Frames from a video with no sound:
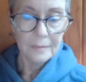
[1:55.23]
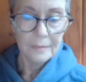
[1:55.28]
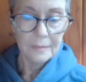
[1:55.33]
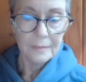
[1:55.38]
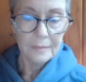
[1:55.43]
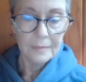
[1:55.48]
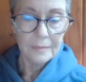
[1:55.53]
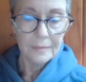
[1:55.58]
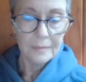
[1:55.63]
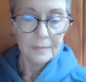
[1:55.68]

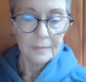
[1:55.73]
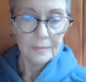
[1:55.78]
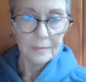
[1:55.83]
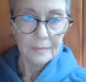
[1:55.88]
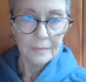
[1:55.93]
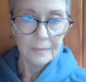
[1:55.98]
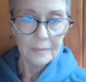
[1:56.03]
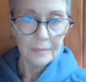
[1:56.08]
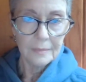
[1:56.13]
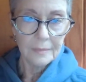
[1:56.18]

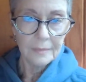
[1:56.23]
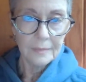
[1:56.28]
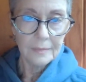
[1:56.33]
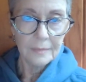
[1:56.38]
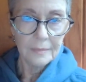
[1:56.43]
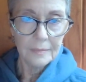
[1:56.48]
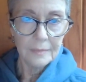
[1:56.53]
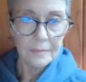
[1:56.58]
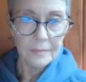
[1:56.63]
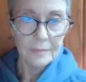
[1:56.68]

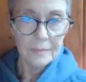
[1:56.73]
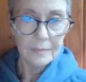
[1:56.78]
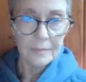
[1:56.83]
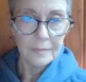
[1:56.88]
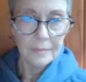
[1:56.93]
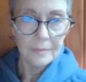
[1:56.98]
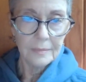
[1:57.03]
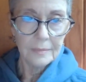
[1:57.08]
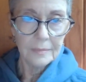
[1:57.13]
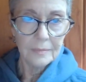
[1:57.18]

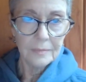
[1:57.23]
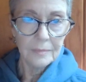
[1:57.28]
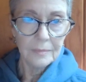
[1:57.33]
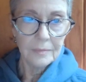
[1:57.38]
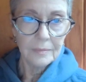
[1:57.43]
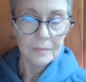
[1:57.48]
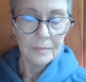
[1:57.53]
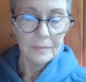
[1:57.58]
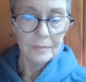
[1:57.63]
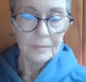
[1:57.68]

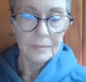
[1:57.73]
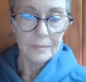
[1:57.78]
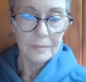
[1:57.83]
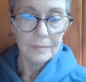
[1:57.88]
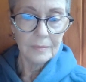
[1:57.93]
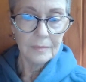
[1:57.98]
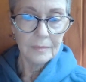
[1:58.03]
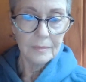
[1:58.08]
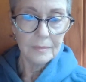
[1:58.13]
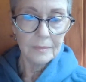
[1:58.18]

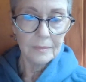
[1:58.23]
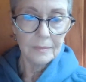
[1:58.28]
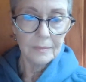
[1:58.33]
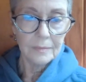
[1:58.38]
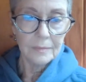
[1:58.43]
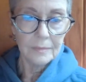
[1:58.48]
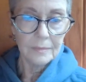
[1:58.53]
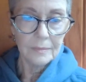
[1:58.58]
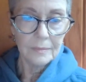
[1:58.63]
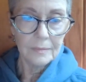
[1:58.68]

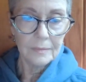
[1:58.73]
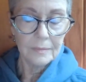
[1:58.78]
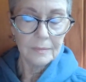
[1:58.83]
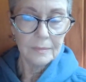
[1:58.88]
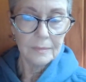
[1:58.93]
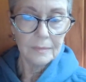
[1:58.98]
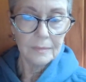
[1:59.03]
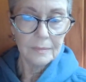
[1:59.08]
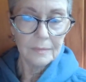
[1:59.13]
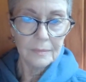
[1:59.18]

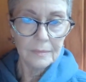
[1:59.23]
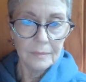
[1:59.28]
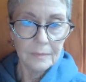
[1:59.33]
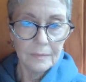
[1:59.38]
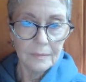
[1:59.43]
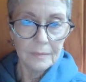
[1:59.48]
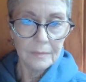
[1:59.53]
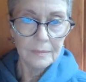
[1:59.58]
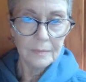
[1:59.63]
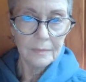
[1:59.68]

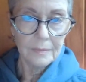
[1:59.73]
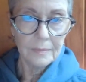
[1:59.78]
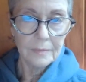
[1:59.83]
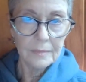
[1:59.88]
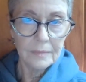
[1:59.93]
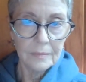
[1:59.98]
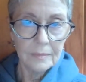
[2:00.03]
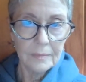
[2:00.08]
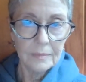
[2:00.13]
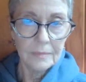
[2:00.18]

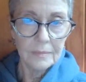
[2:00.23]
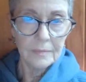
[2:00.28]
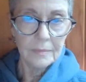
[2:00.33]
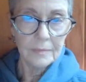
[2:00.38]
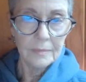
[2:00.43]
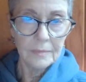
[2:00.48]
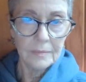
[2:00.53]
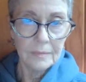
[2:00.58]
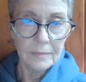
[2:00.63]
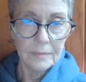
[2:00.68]

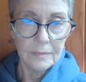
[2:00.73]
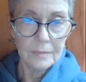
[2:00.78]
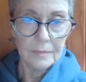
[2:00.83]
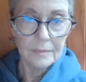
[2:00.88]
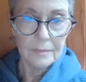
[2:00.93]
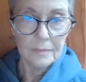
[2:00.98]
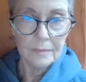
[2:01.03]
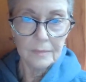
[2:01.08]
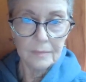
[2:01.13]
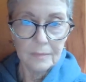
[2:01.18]

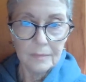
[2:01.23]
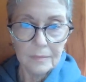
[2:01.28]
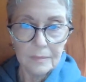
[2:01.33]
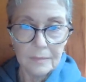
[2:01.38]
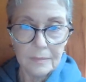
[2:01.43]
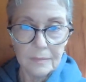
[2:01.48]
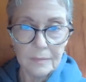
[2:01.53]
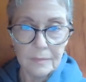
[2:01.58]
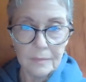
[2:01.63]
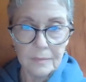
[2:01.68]
This person isn't speaking.